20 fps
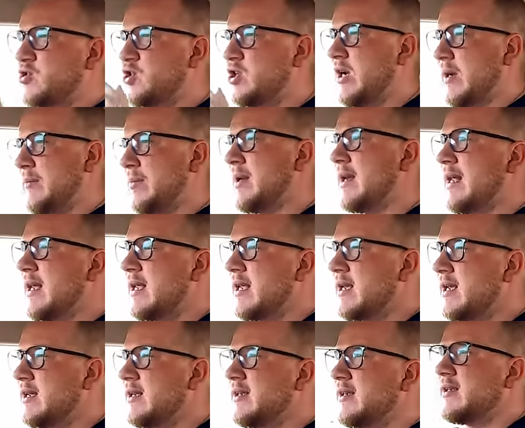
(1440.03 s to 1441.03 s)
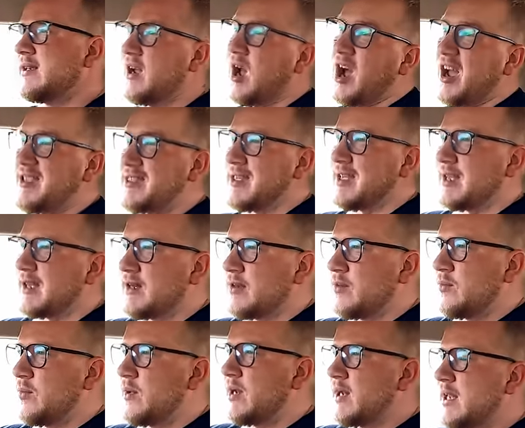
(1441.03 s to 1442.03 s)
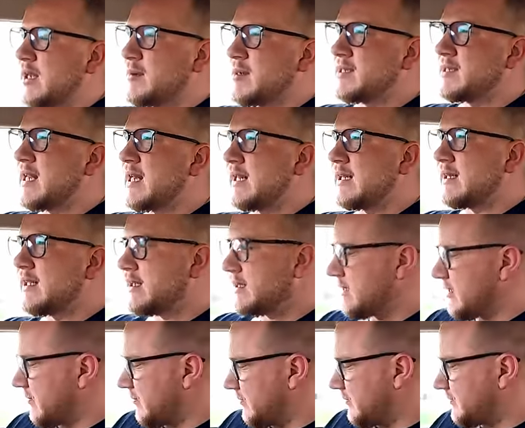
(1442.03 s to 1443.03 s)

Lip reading: cheaply I think we are gonna be selling this.